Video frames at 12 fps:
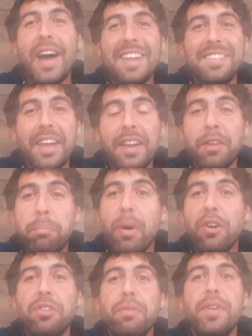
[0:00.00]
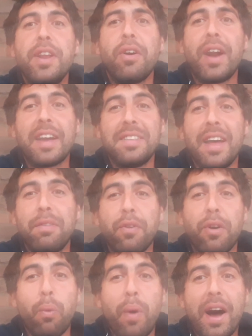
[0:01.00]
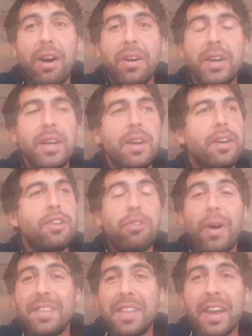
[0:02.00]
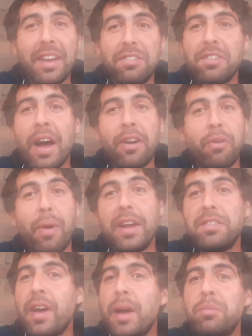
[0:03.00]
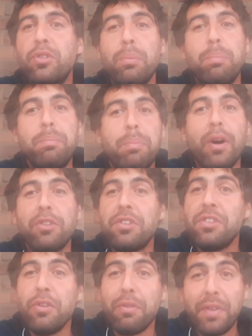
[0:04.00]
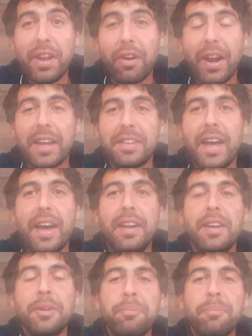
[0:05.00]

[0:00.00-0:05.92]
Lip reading: I didn't post a video like that for a while, so I think it's now the right time to post a new video like that.